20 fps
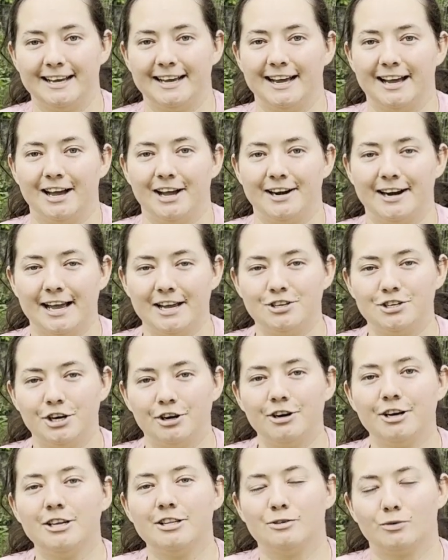
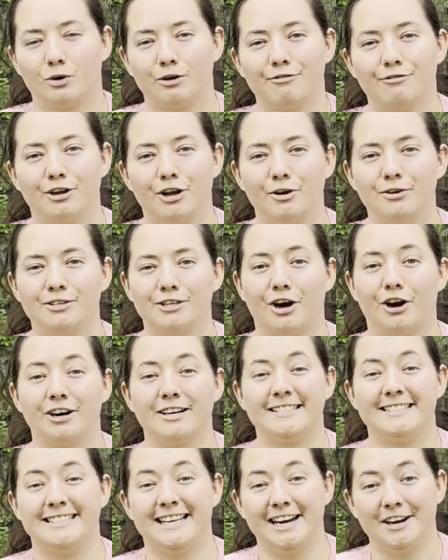Nigerian dwarf goats are
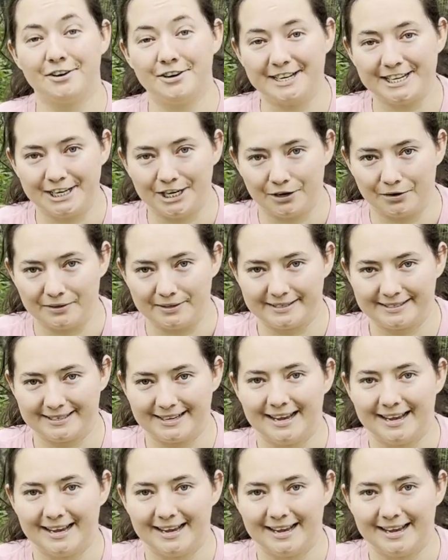dairy goats,